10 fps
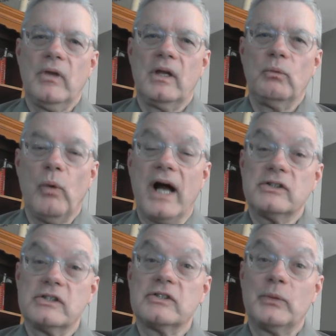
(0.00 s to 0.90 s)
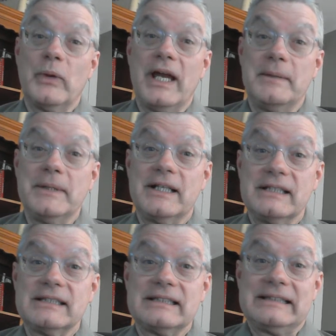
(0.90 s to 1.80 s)
and washes away
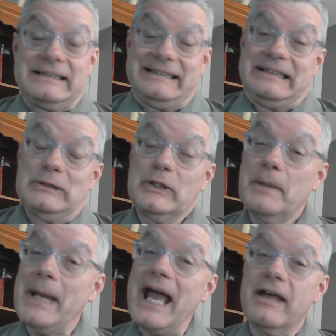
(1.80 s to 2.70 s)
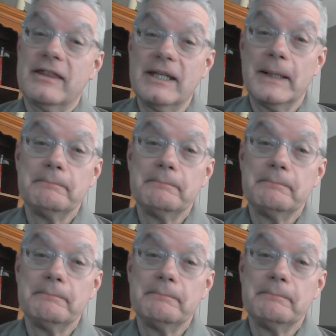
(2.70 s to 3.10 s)
because we're in a bath.